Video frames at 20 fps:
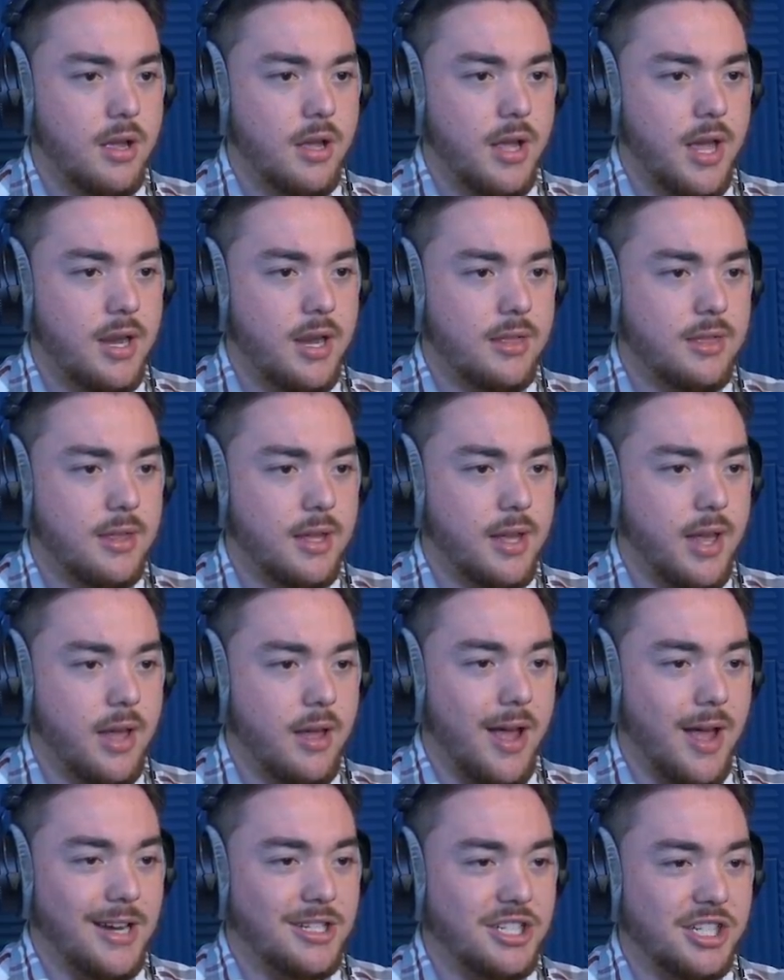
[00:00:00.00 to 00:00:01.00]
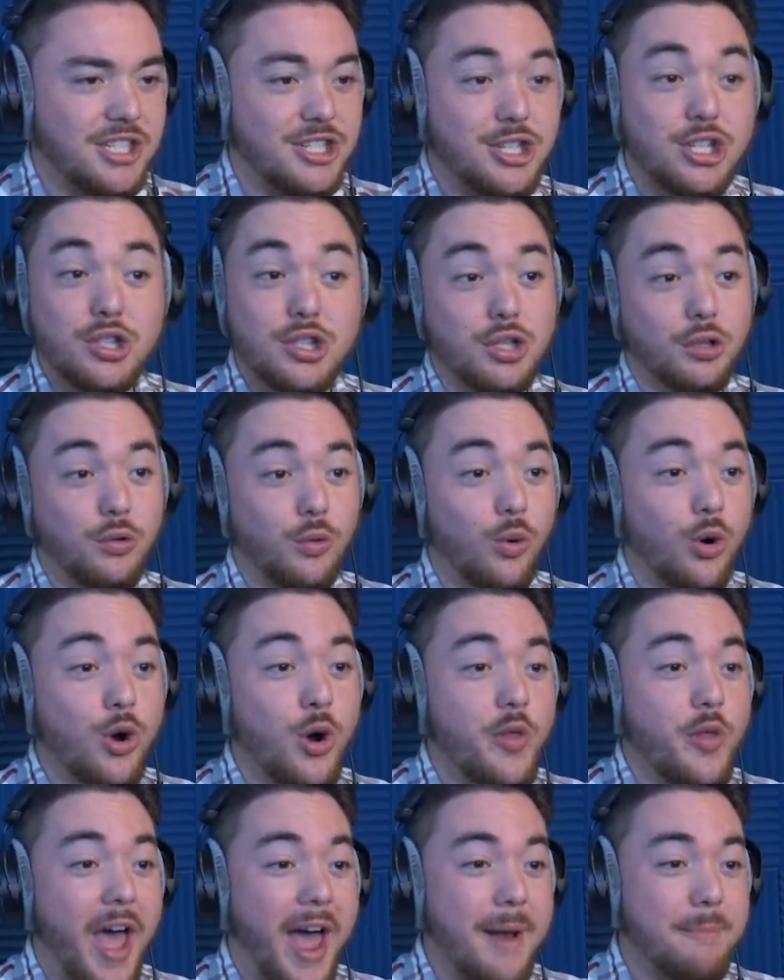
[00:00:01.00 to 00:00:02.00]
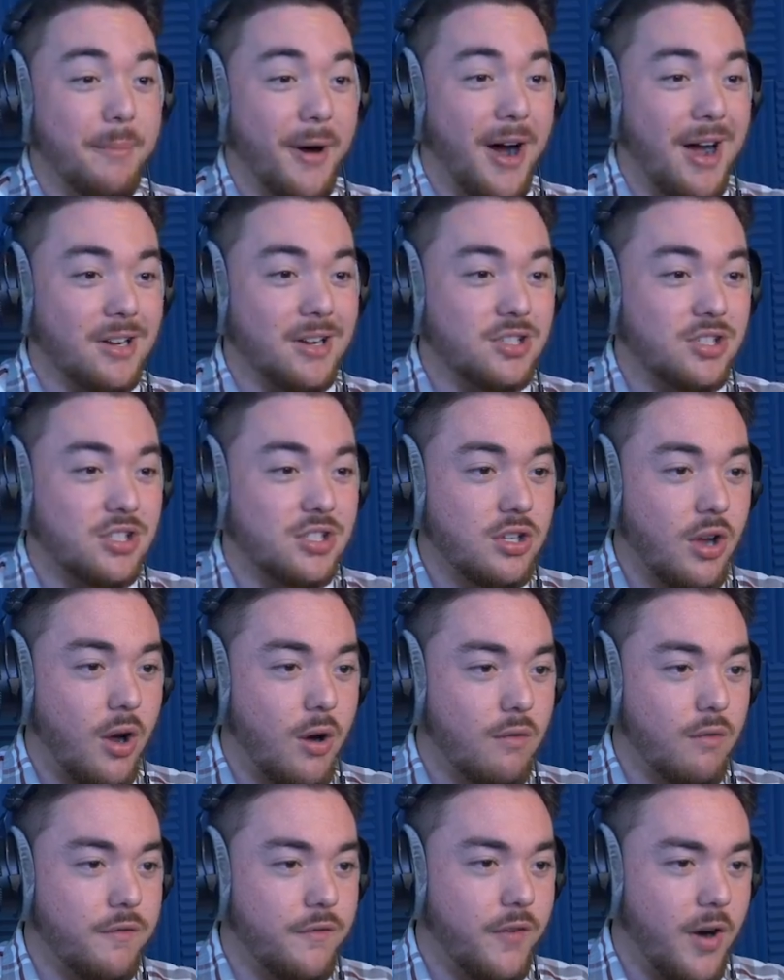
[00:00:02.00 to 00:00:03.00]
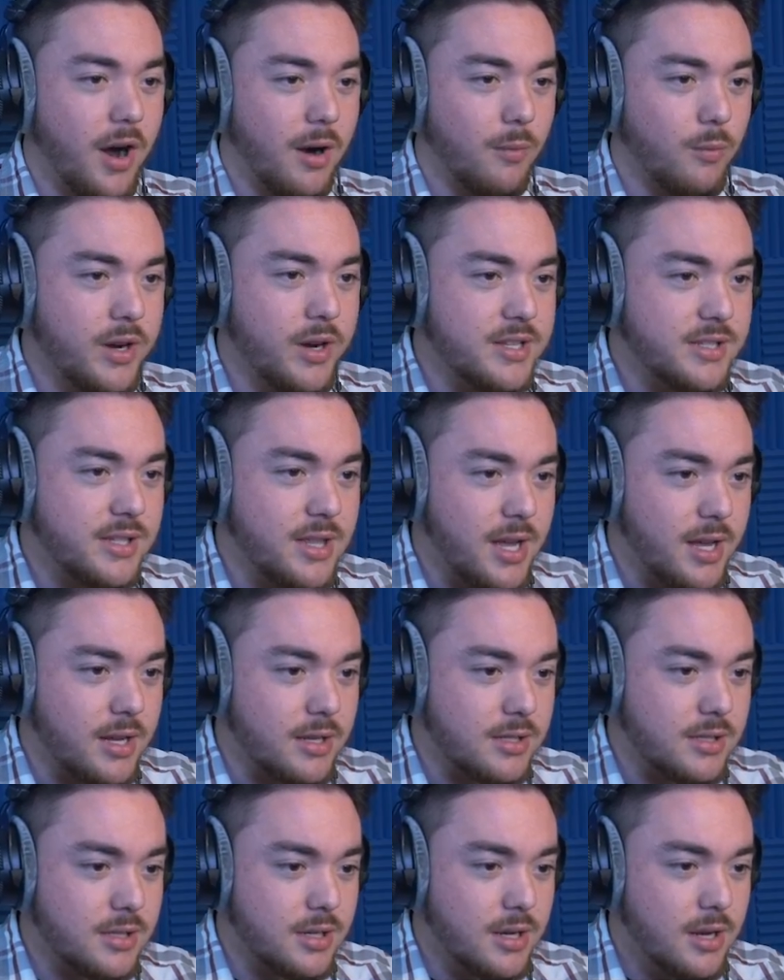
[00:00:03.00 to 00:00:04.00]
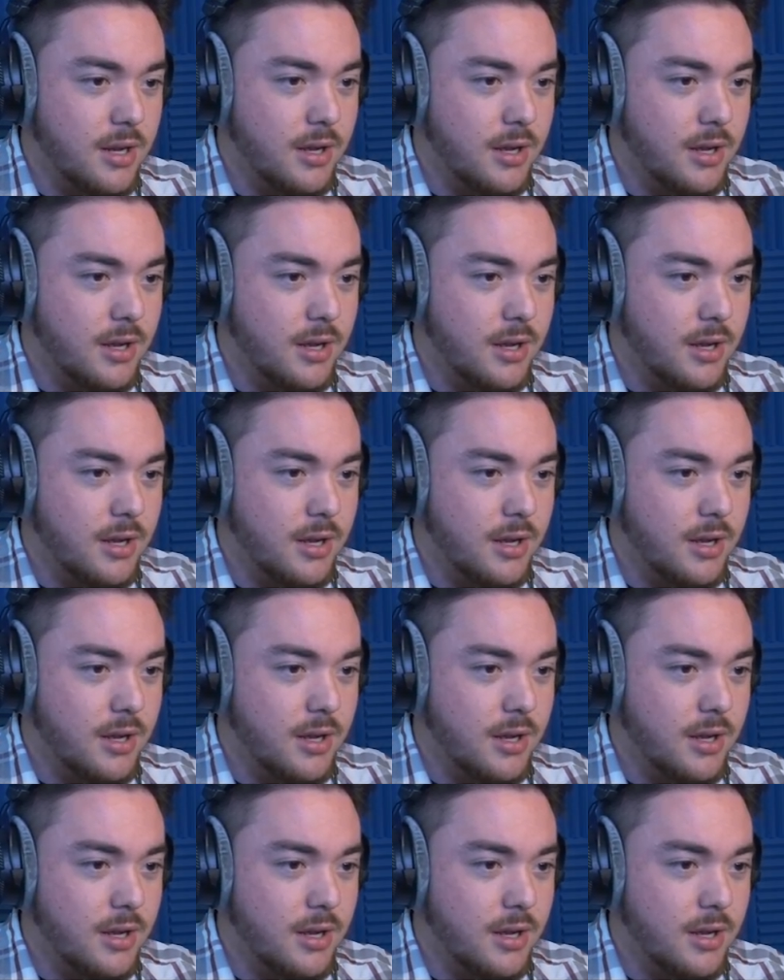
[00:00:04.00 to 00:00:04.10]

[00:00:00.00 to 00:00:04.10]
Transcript: Anything else? I just threw that box so far. What is this?